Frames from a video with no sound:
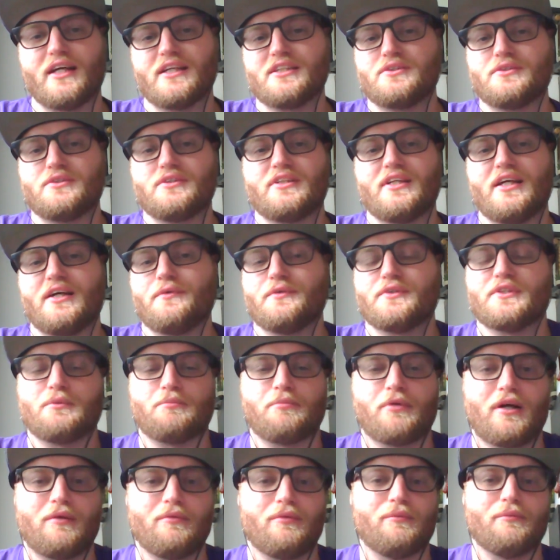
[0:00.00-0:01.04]
That was
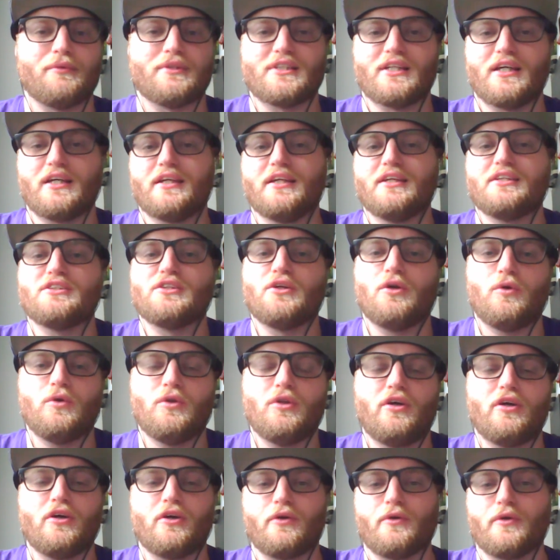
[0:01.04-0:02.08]
the problem, is that he's no
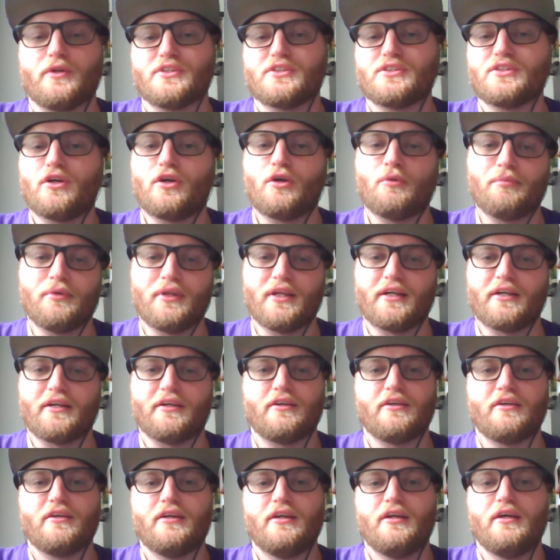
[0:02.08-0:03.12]
longer a star player,